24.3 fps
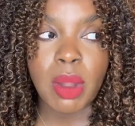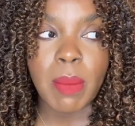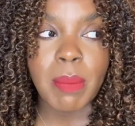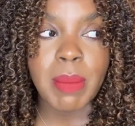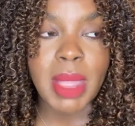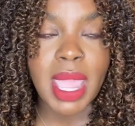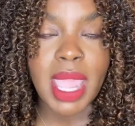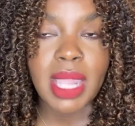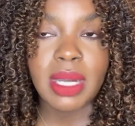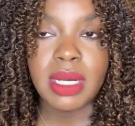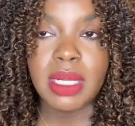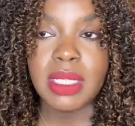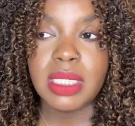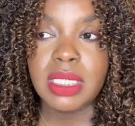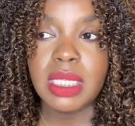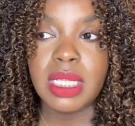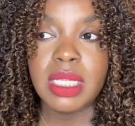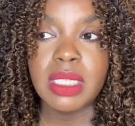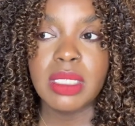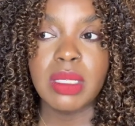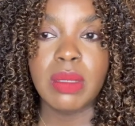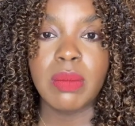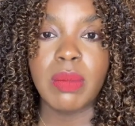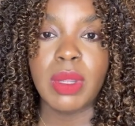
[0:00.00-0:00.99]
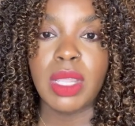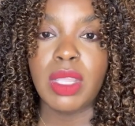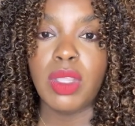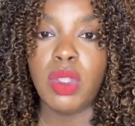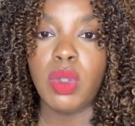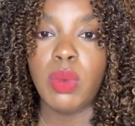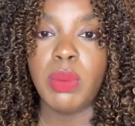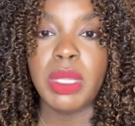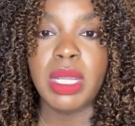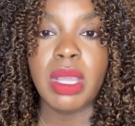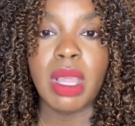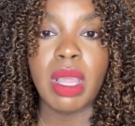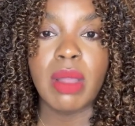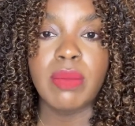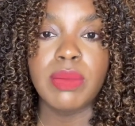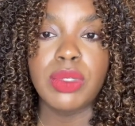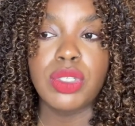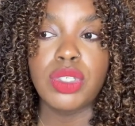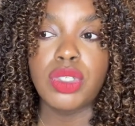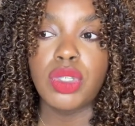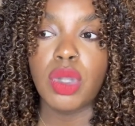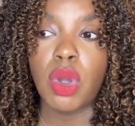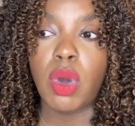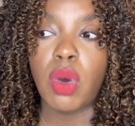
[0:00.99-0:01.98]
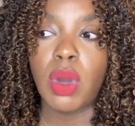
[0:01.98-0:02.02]
your magnetism, and you become
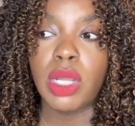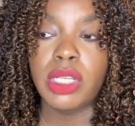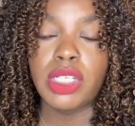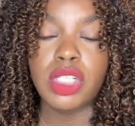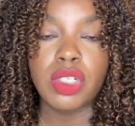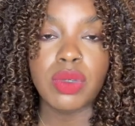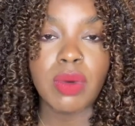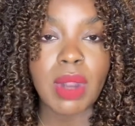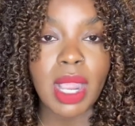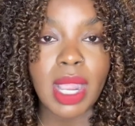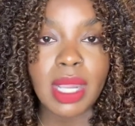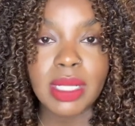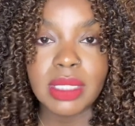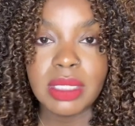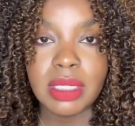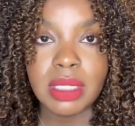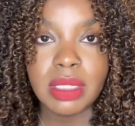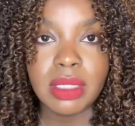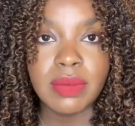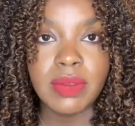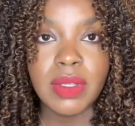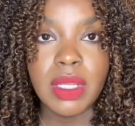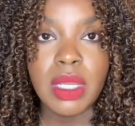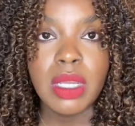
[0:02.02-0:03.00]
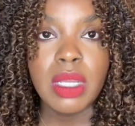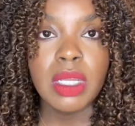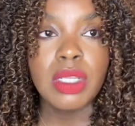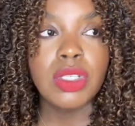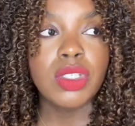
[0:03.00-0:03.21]
so attractive